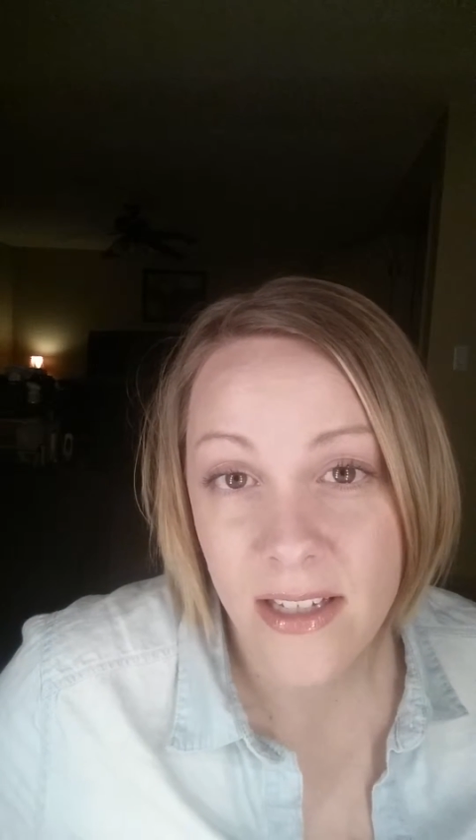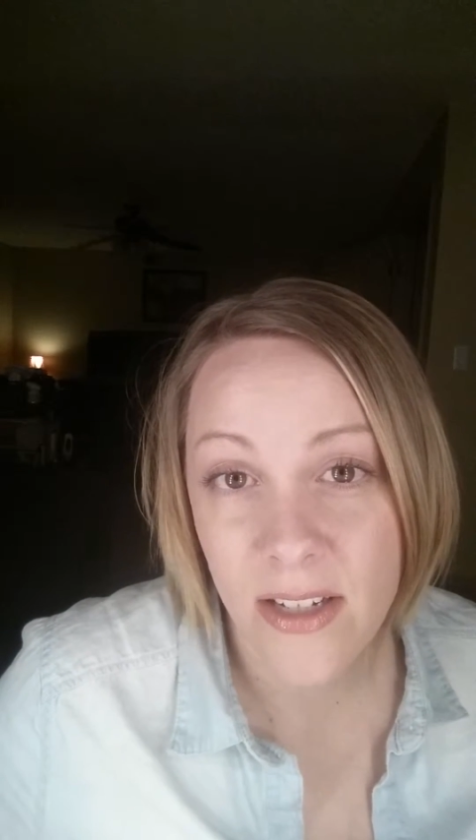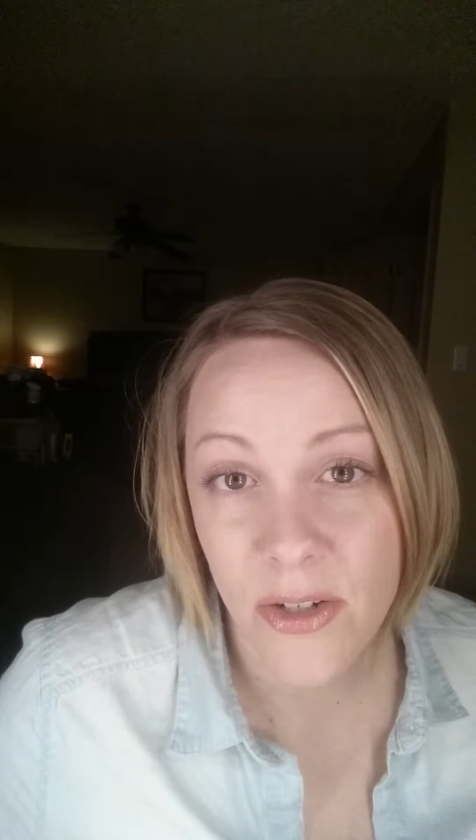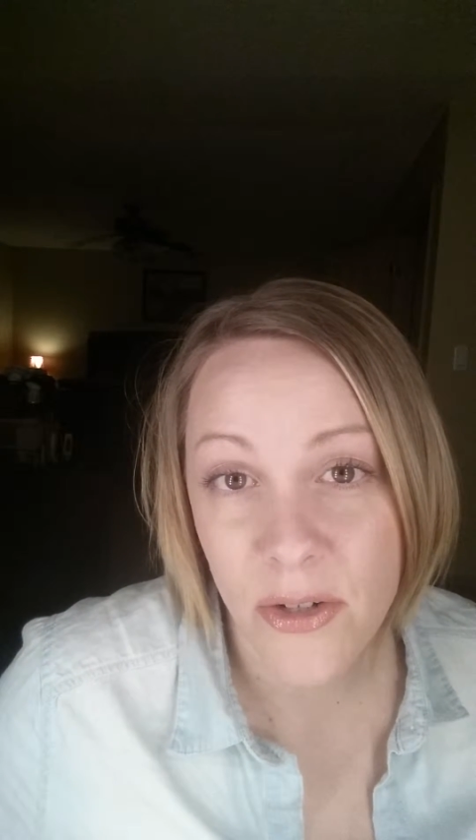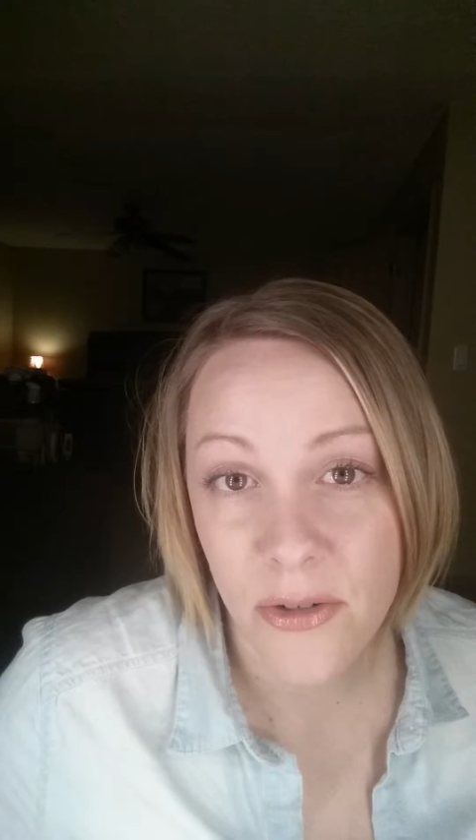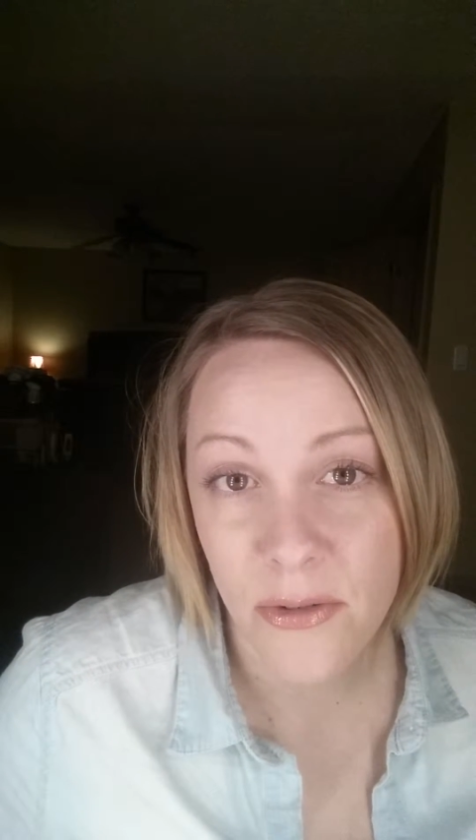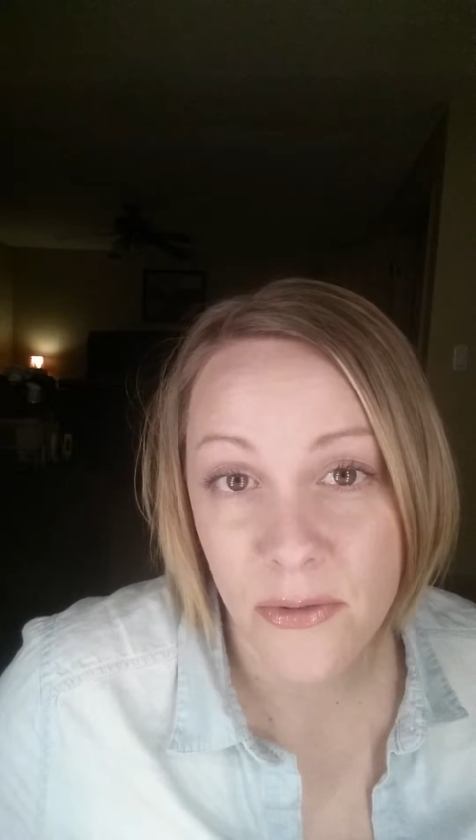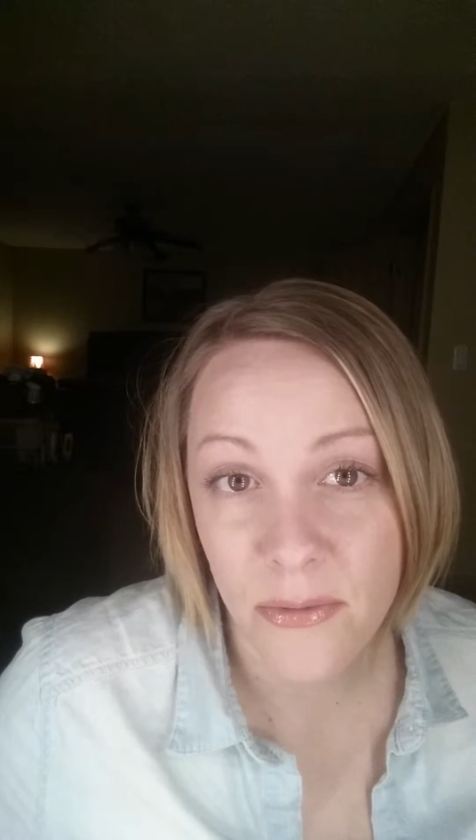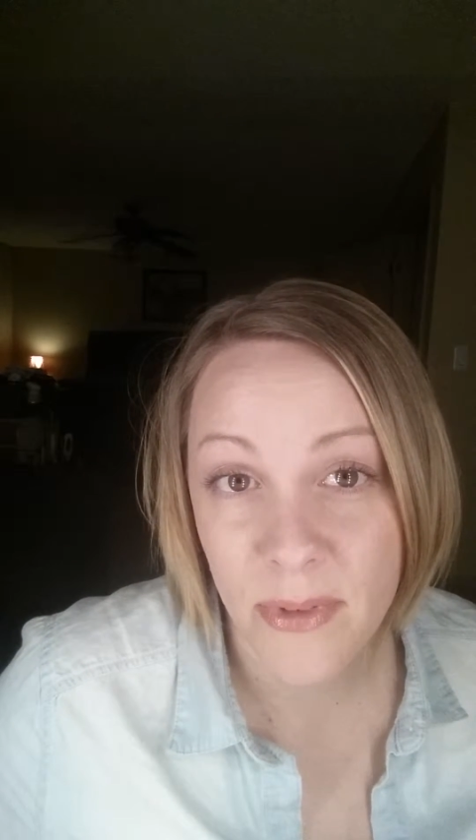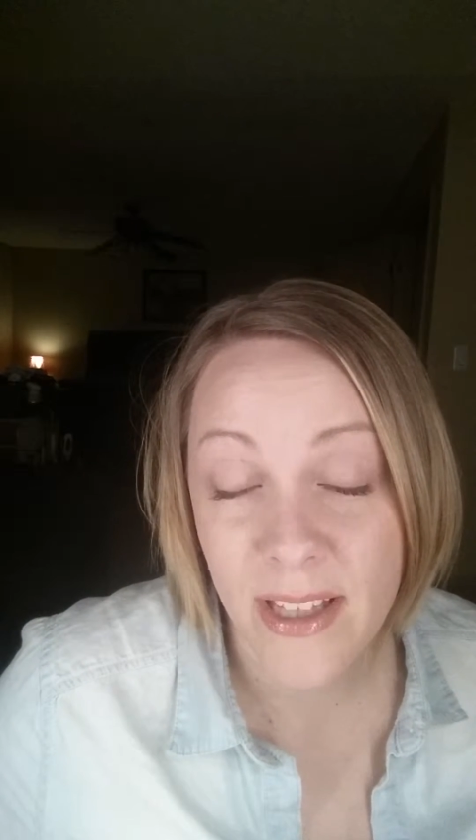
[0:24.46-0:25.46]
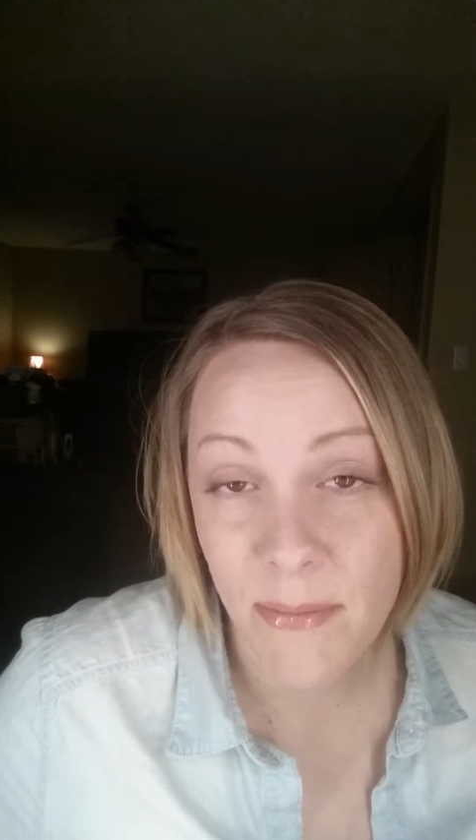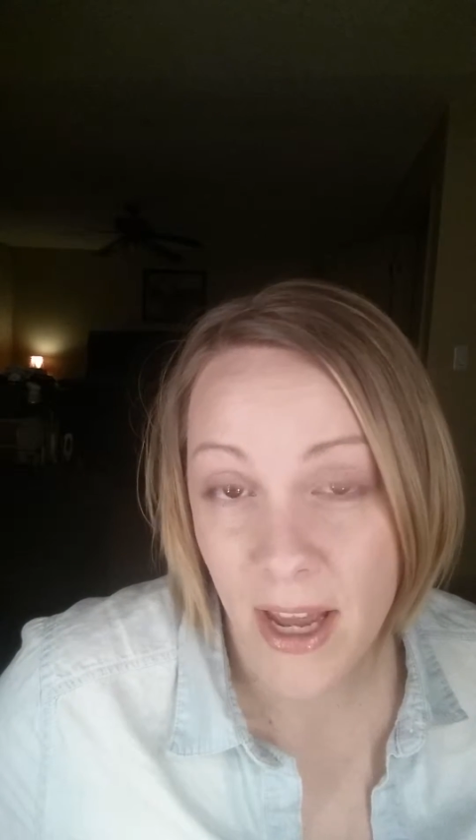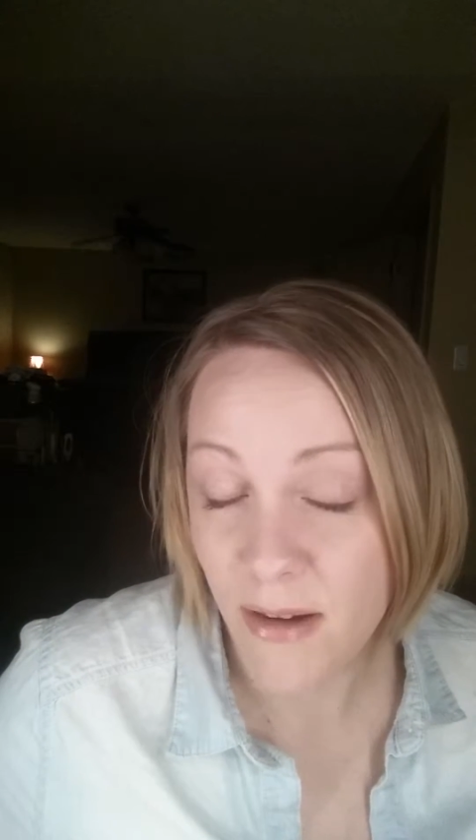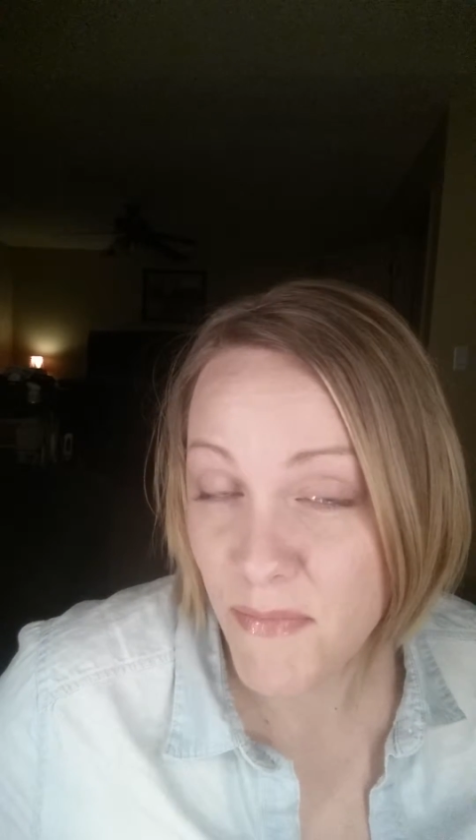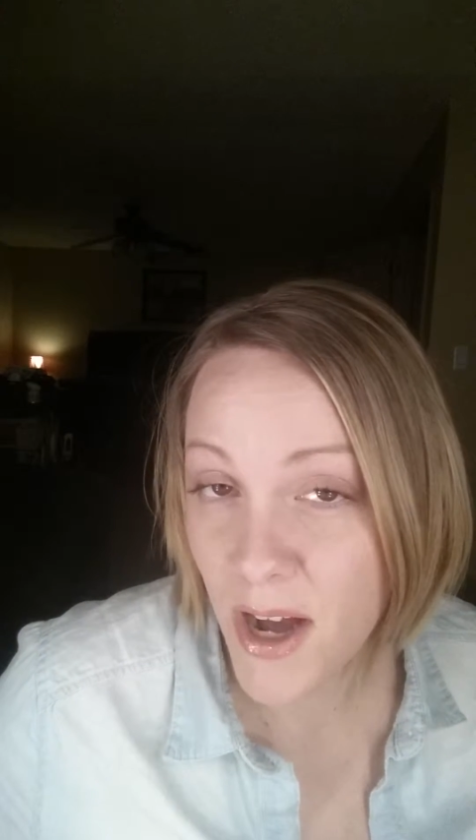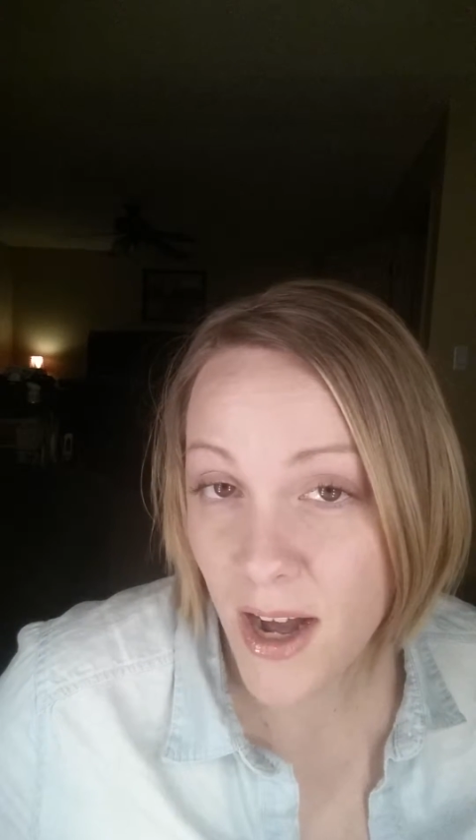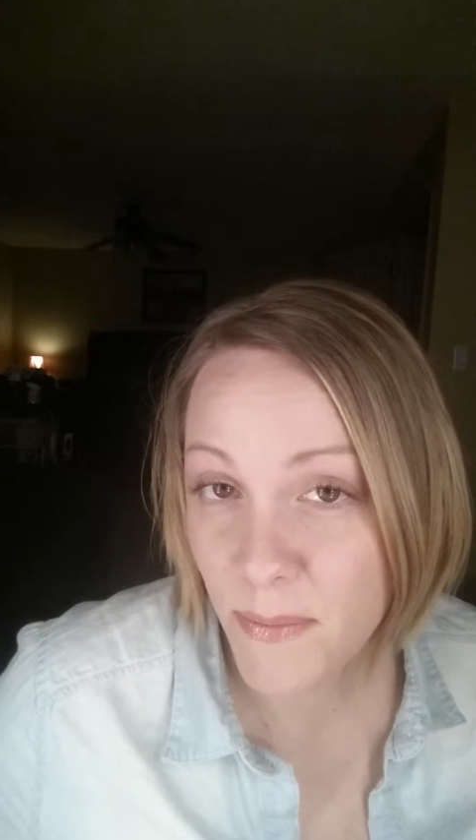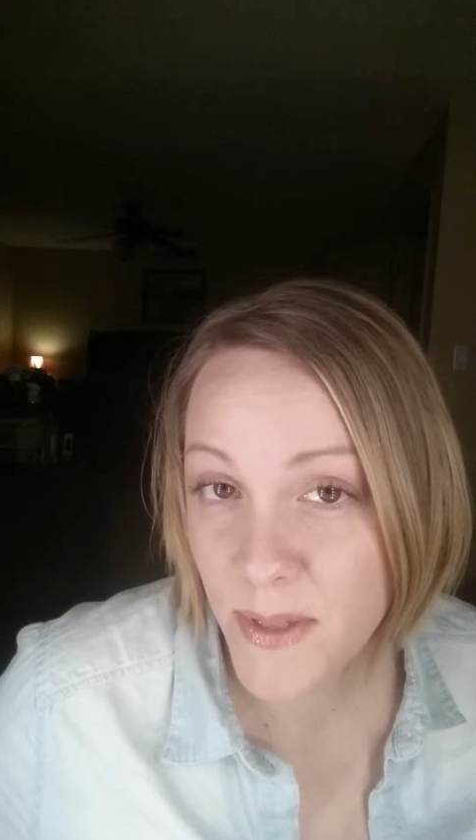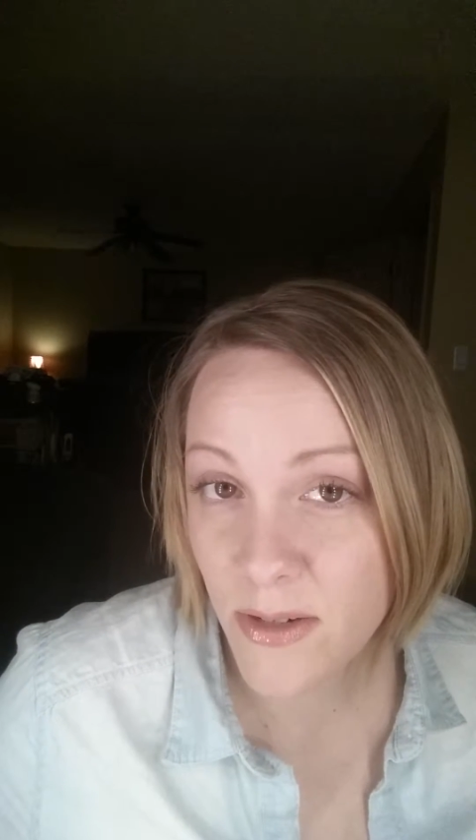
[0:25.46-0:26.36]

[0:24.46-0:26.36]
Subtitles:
to really make them pop,